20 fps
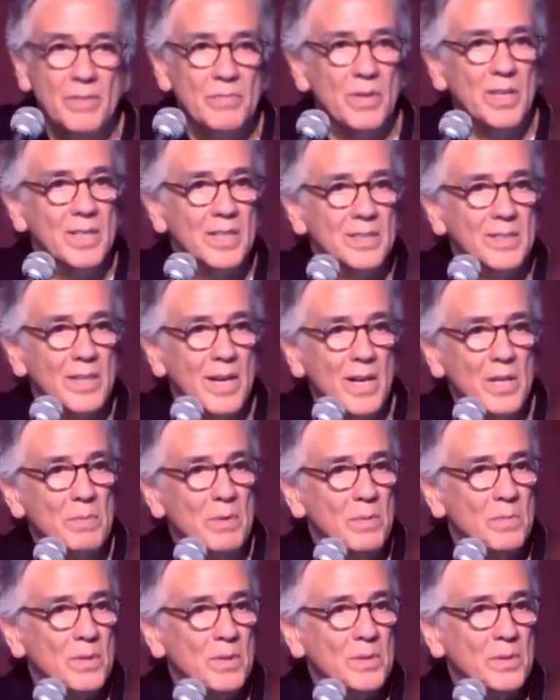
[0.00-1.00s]
we're going to talk
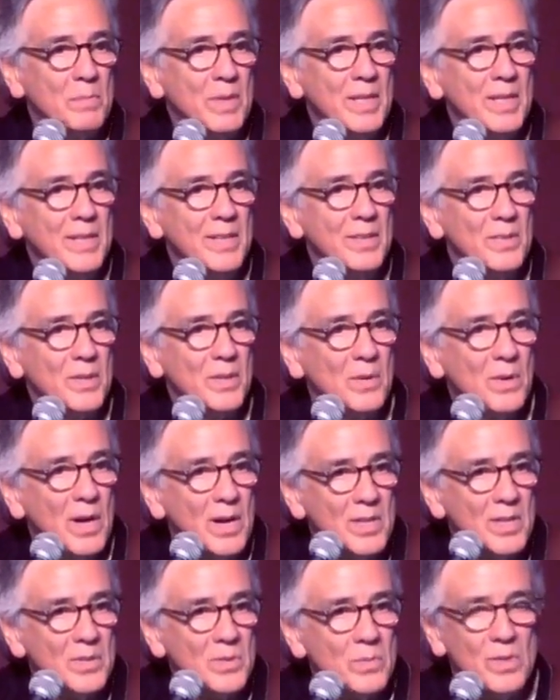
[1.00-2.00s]
about what the meaning of the
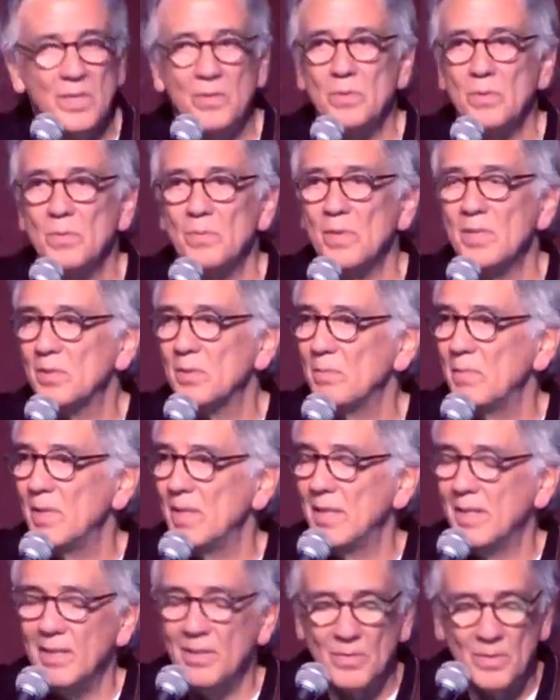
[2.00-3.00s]
cross was, well, what's the
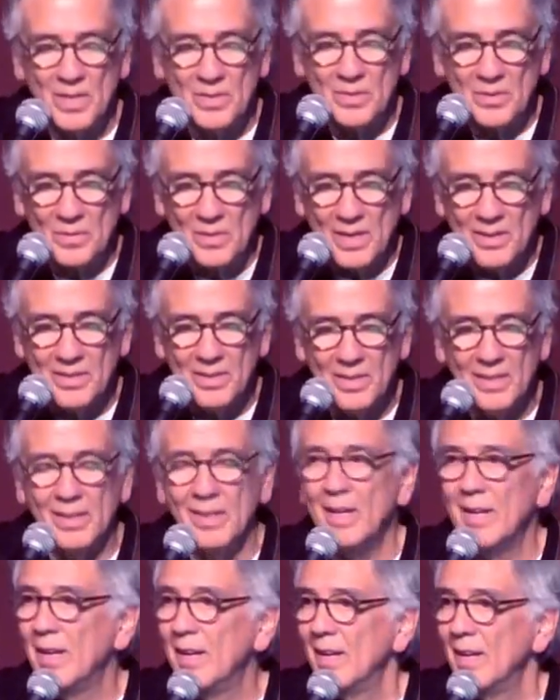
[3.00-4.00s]
meaning of the resurrection?
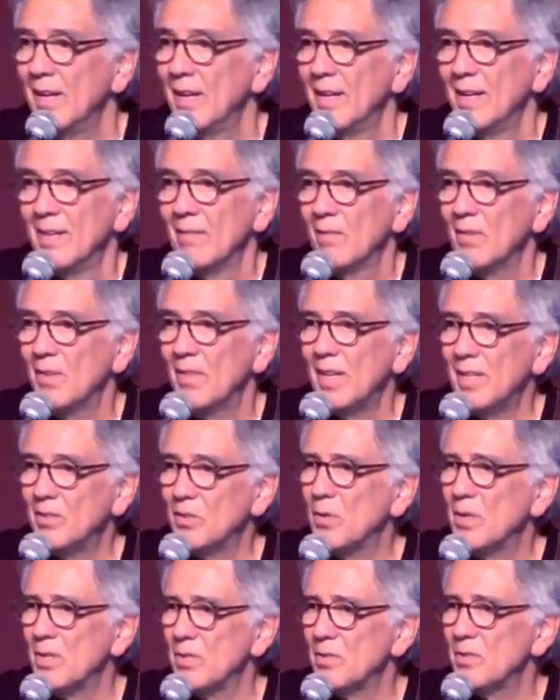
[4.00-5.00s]
Well, that's
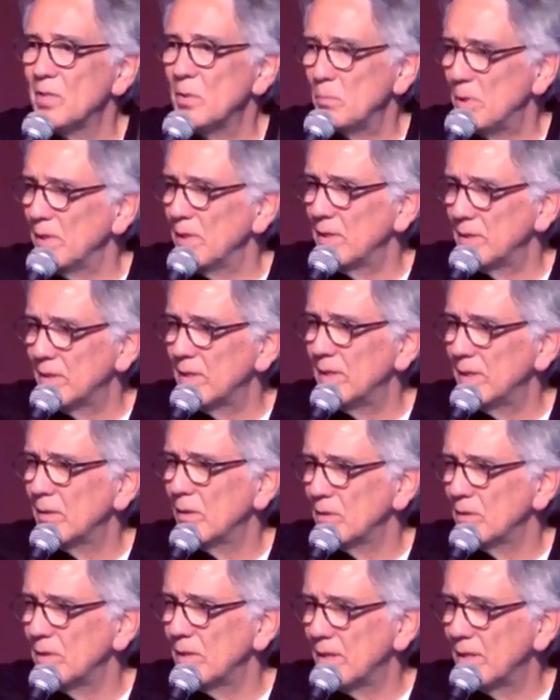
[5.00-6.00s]
sort of simple, isn't it?
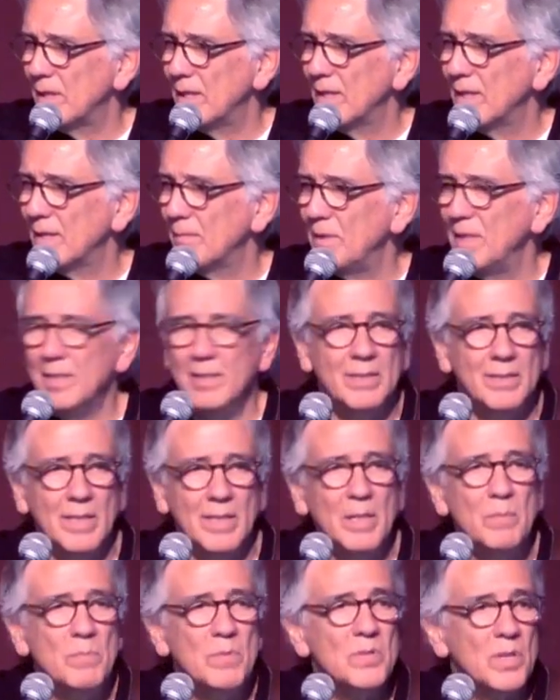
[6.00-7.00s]
Don't you think? I mean, it
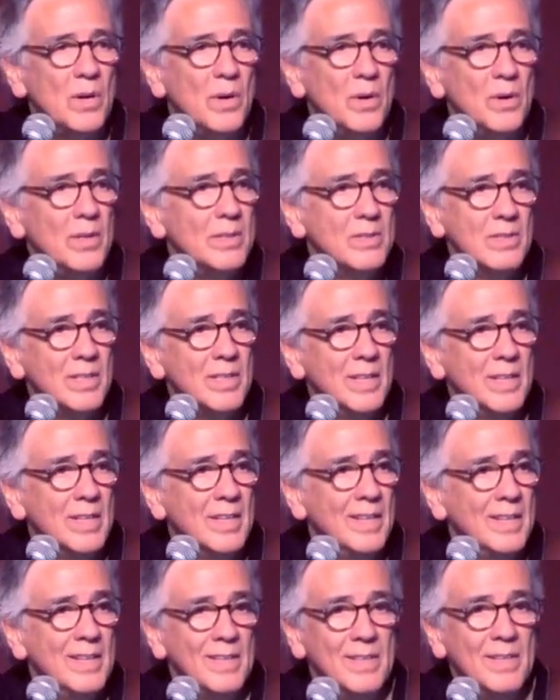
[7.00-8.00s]
seems so. It's
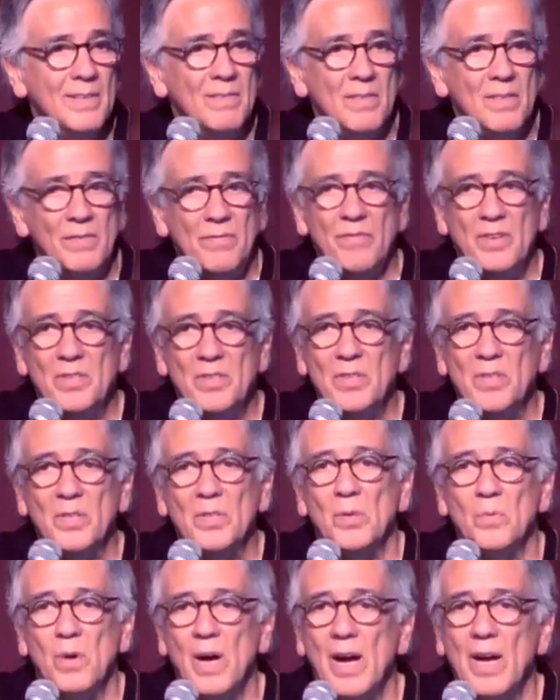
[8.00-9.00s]
the
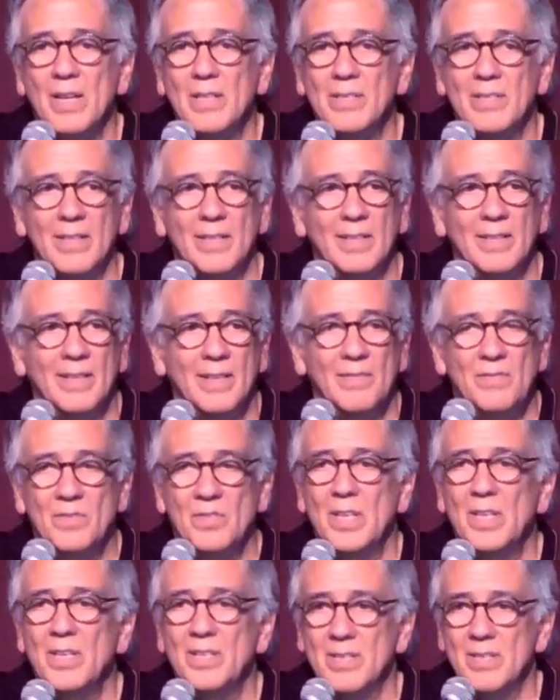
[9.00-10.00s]
physical rising of
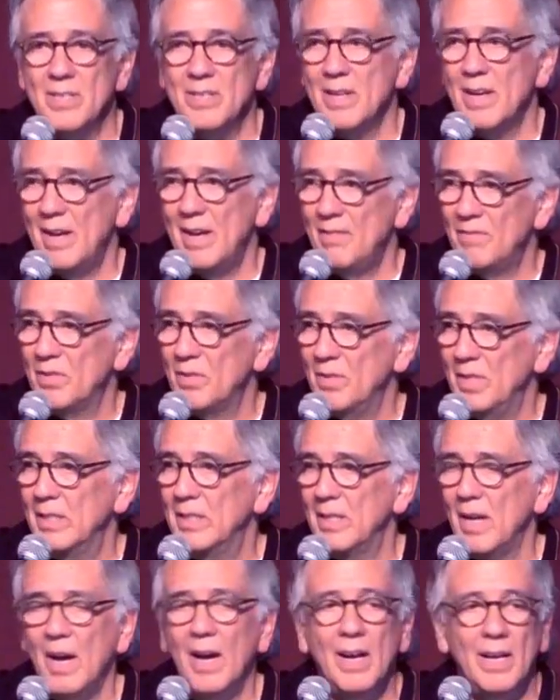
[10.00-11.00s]
Jesus after he
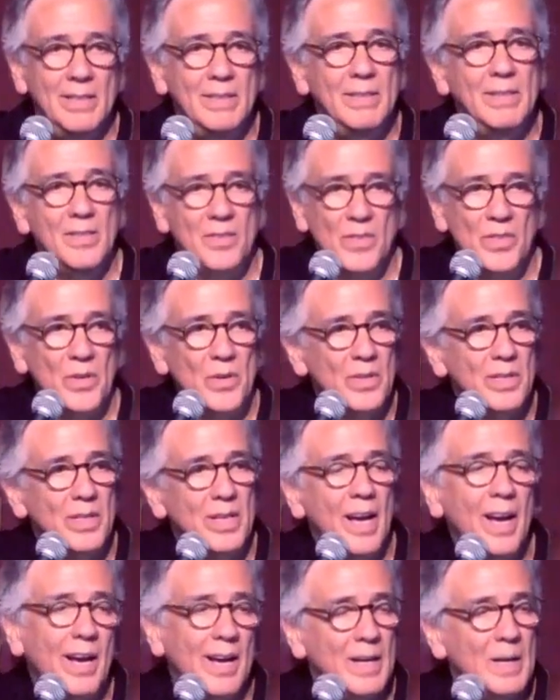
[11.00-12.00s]
died, the third
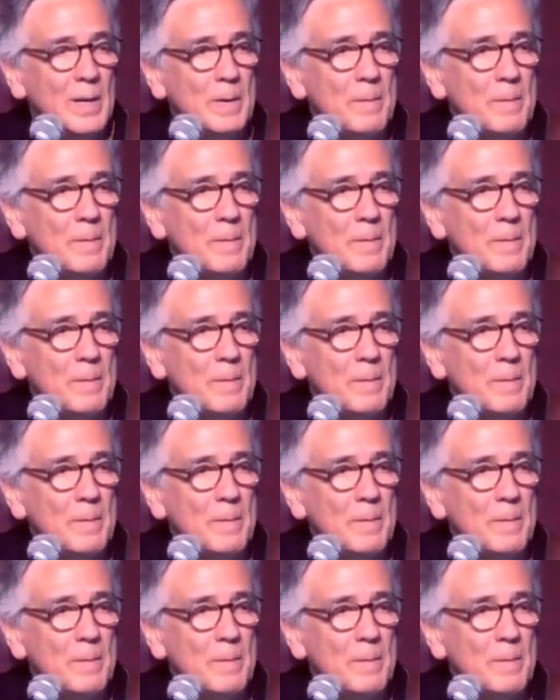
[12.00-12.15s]
day,